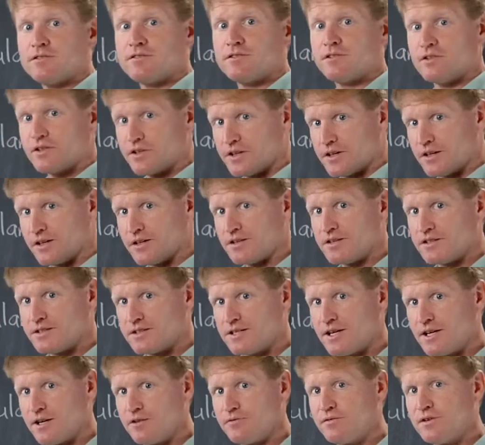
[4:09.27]
Looking at the
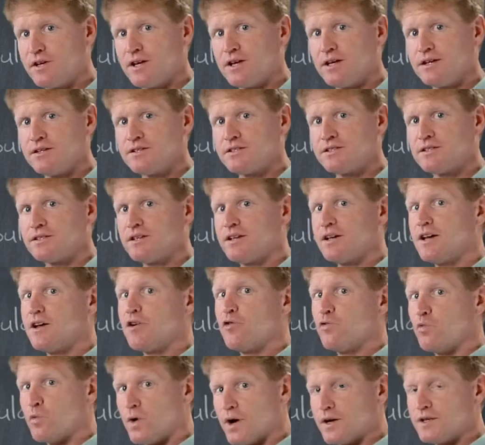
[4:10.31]
dative case,
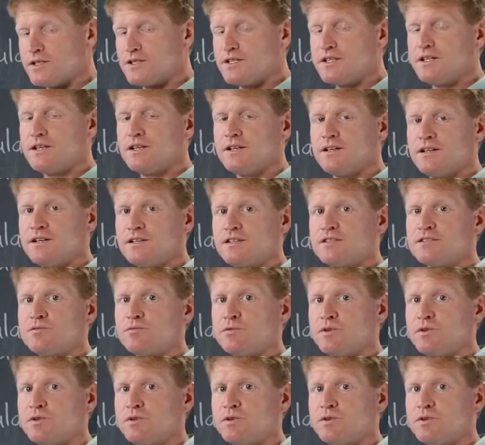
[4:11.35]
watch the endings.